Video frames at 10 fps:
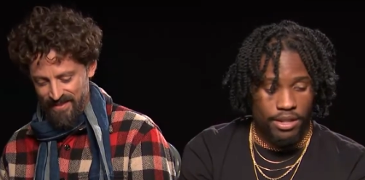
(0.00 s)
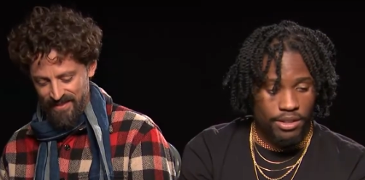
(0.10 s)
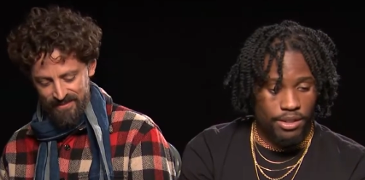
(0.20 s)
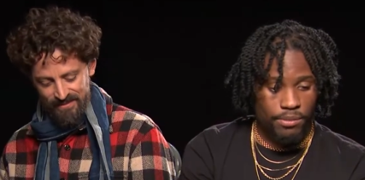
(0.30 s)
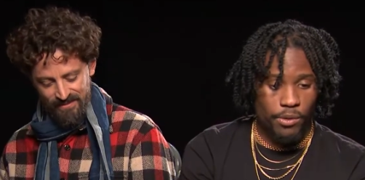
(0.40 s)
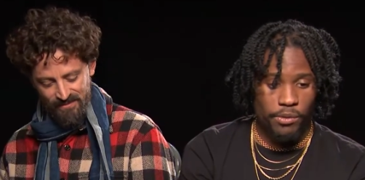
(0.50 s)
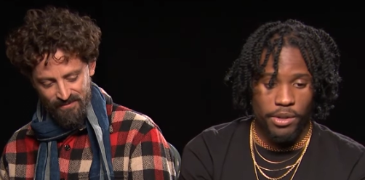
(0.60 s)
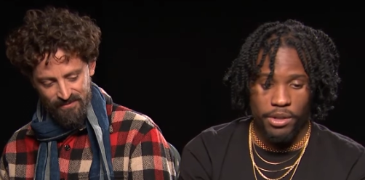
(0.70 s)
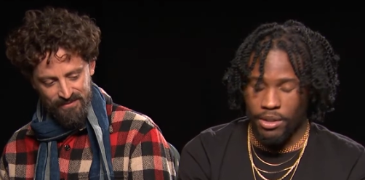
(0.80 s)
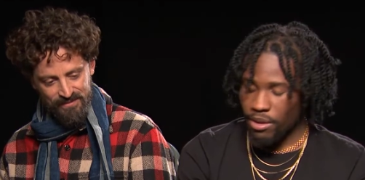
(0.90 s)
Speaker 1: as this
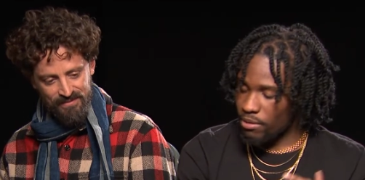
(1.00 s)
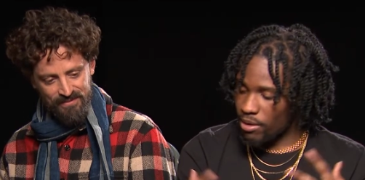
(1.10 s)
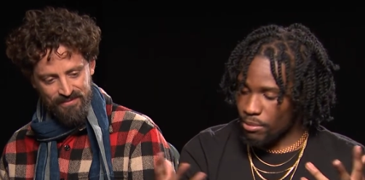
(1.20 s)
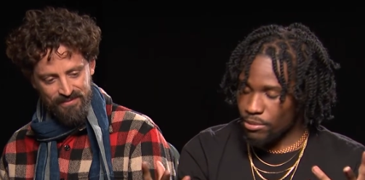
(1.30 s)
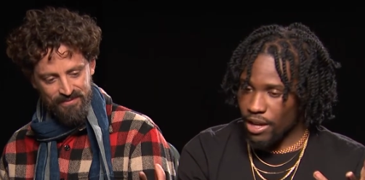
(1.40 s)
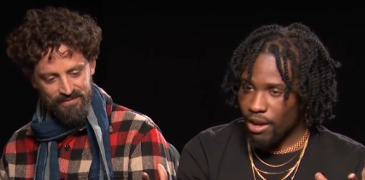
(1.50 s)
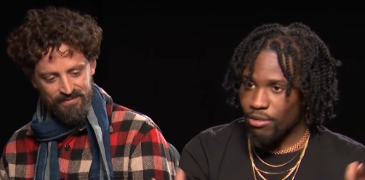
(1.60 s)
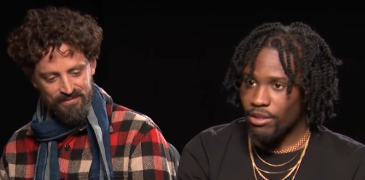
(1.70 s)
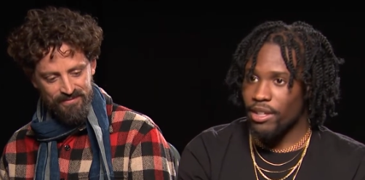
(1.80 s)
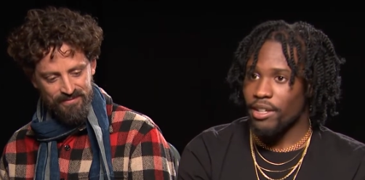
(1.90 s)
movie comes
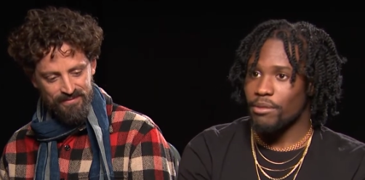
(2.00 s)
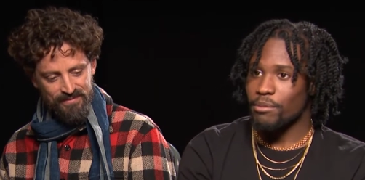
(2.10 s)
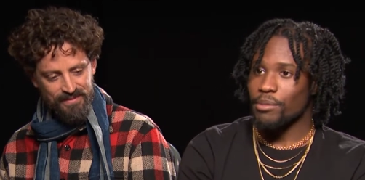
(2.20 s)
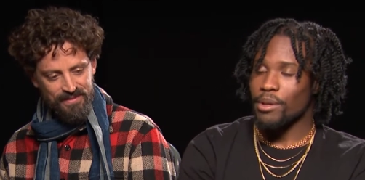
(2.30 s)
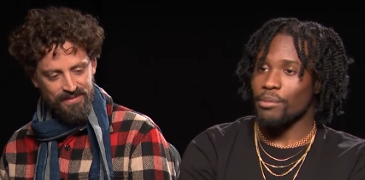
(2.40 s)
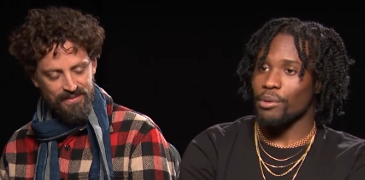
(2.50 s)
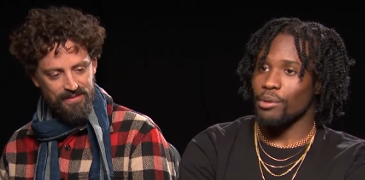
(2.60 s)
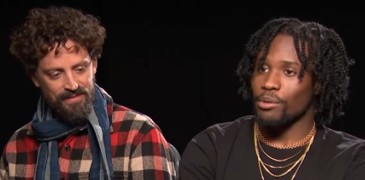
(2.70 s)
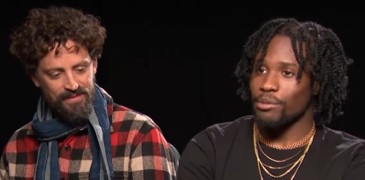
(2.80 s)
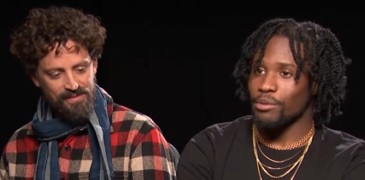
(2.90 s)
out and
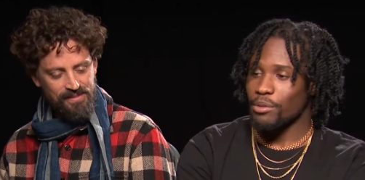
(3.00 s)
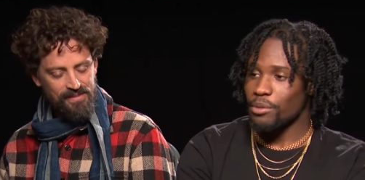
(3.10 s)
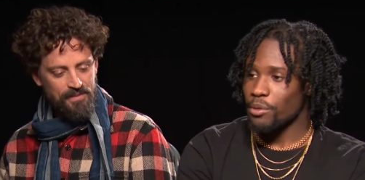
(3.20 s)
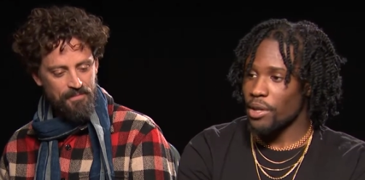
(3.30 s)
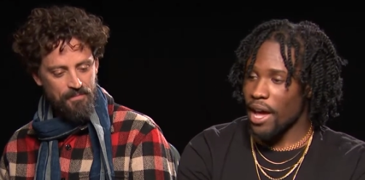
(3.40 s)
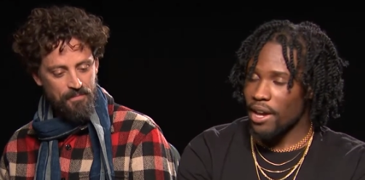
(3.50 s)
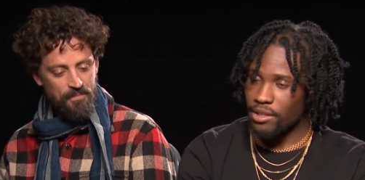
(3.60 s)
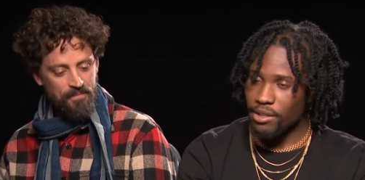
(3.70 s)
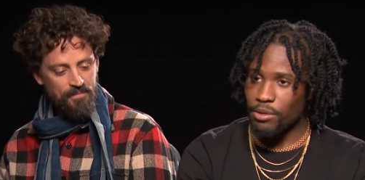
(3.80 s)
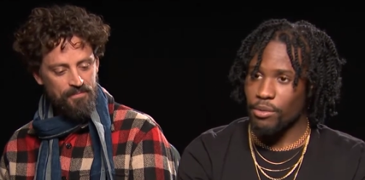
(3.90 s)
people
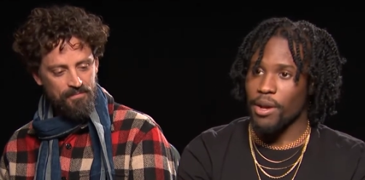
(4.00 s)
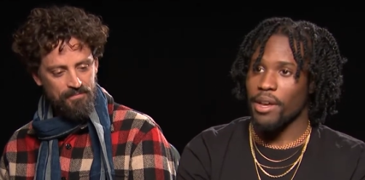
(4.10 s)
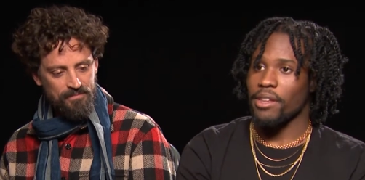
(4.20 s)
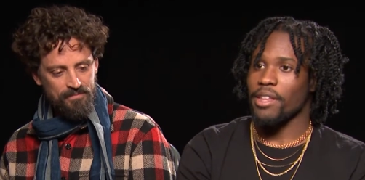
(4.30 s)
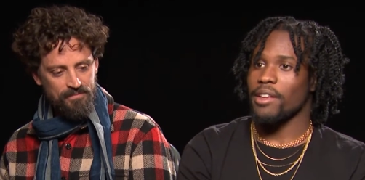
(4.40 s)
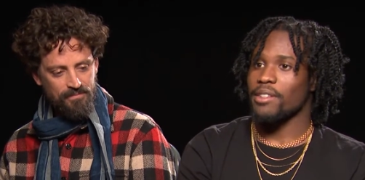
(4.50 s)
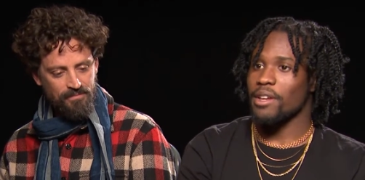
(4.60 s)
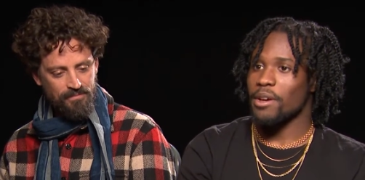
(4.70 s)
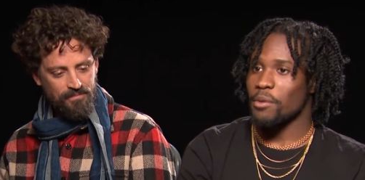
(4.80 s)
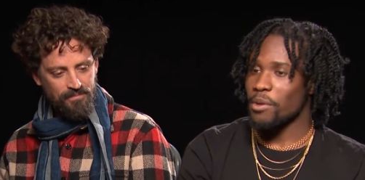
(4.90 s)
react the way that
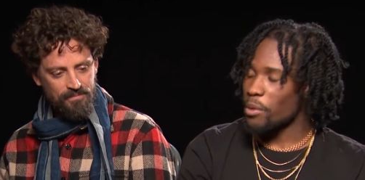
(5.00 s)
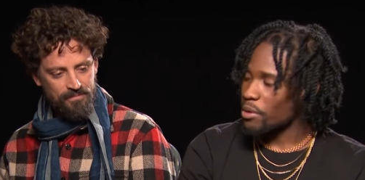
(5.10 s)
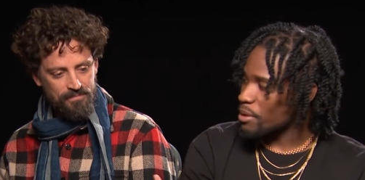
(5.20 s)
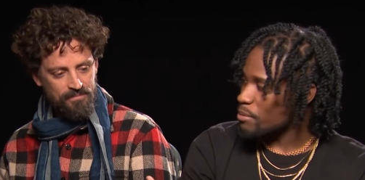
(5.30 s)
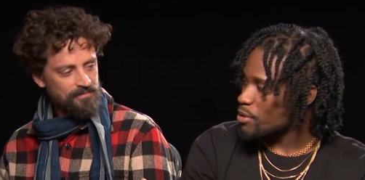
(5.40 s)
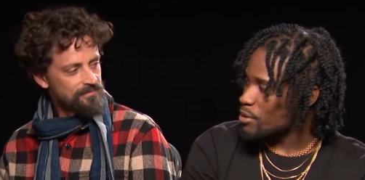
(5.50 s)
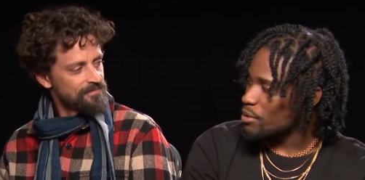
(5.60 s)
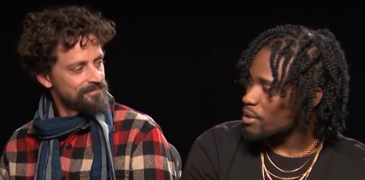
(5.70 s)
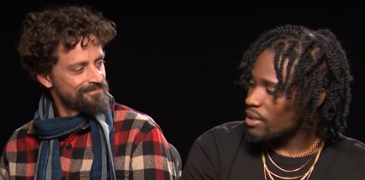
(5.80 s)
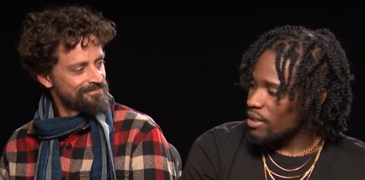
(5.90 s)
uh, we want them to,
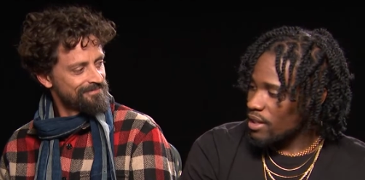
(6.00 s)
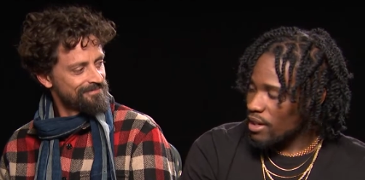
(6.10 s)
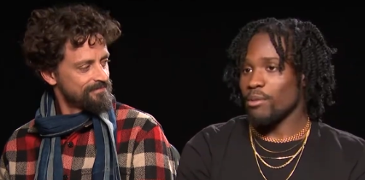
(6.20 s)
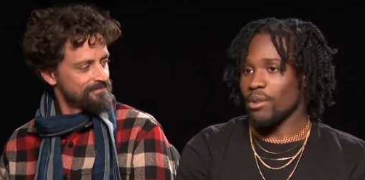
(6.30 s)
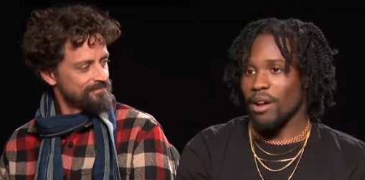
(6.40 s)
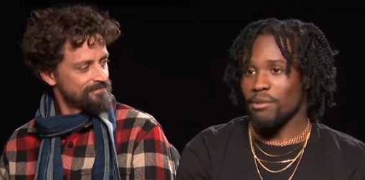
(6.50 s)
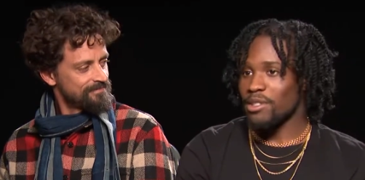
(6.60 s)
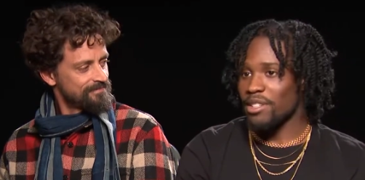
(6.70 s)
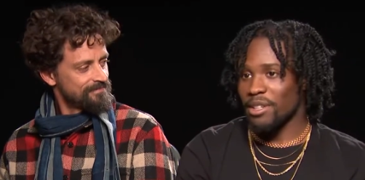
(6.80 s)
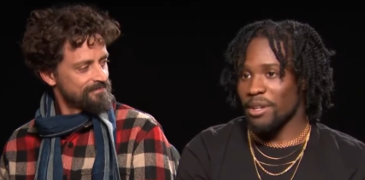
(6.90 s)
I would
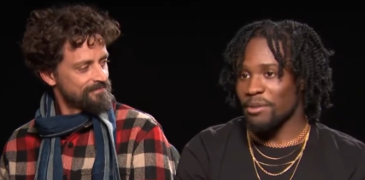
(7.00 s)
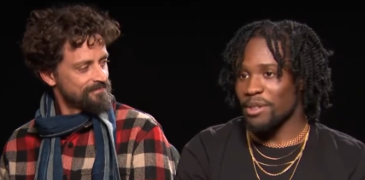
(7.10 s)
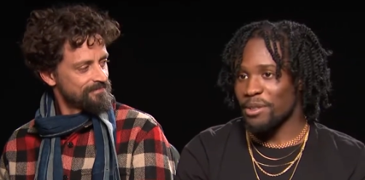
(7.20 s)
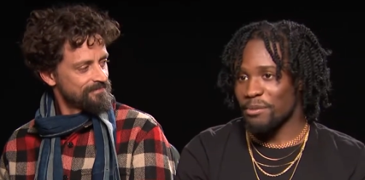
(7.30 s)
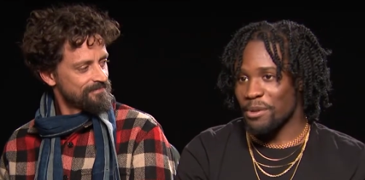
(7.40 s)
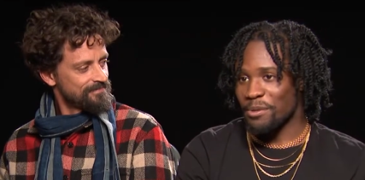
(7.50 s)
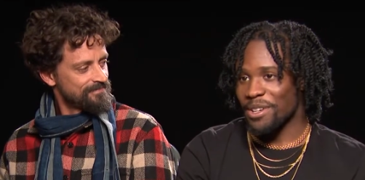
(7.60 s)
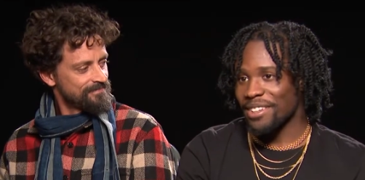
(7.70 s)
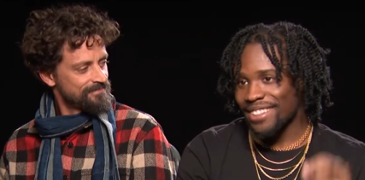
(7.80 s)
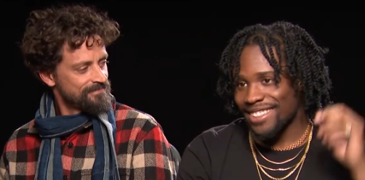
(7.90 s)
obviously love another
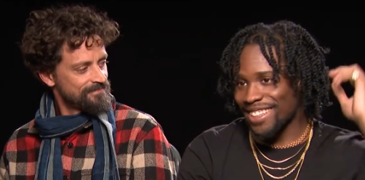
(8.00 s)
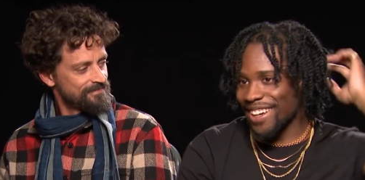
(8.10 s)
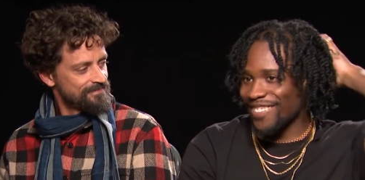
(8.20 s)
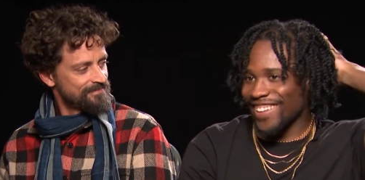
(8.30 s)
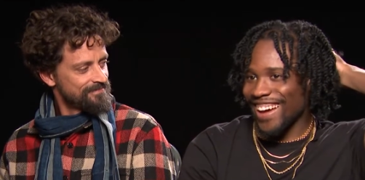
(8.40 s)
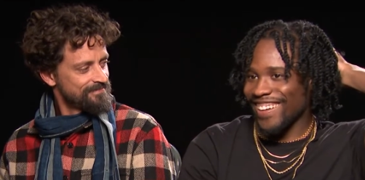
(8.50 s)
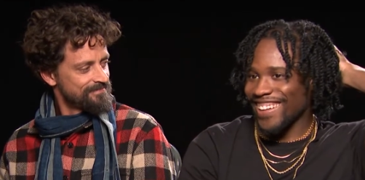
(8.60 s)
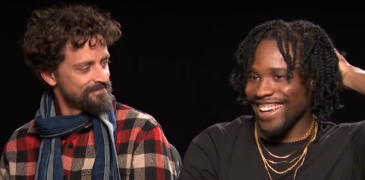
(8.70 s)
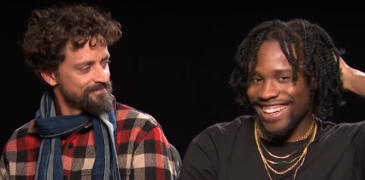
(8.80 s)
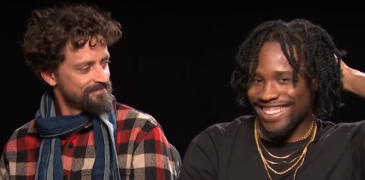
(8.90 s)
movie to come out,
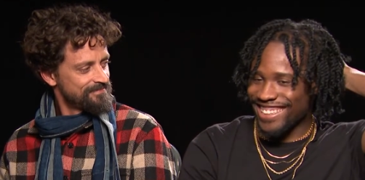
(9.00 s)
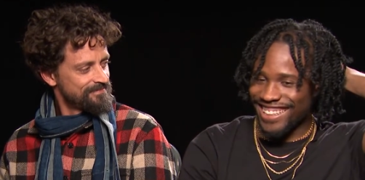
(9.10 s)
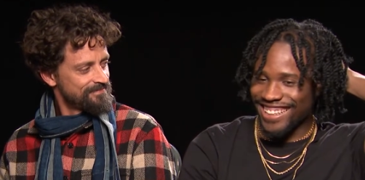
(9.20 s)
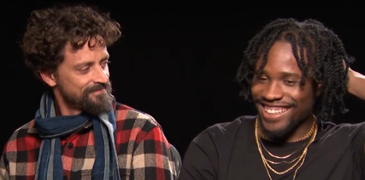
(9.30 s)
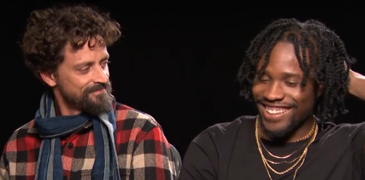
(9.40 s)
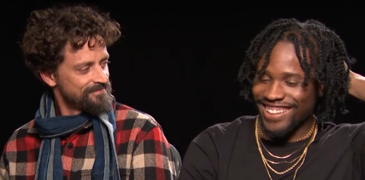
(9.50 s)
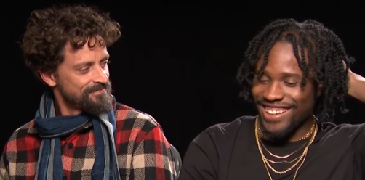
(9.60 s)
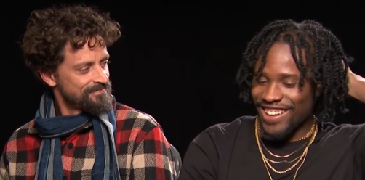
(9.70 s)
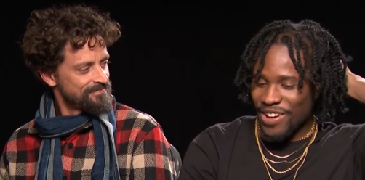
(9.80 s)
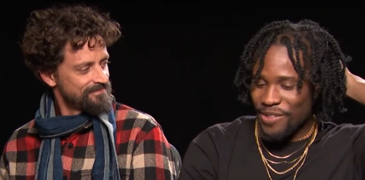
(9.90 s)
and uh,
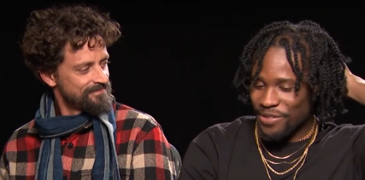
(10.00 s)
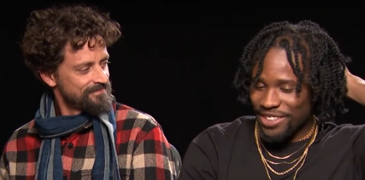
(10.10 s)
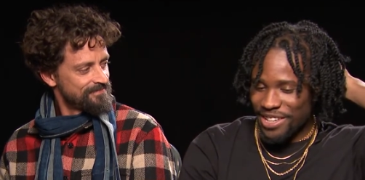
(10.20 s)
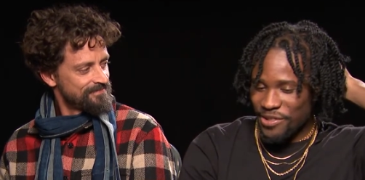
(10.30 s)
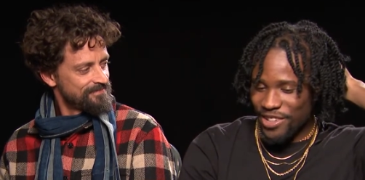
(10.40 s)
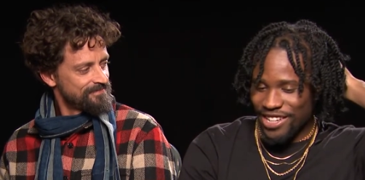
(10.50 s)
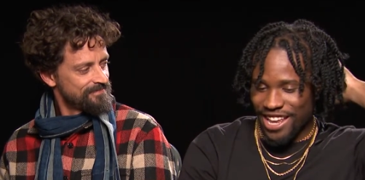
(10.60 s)
hopefully one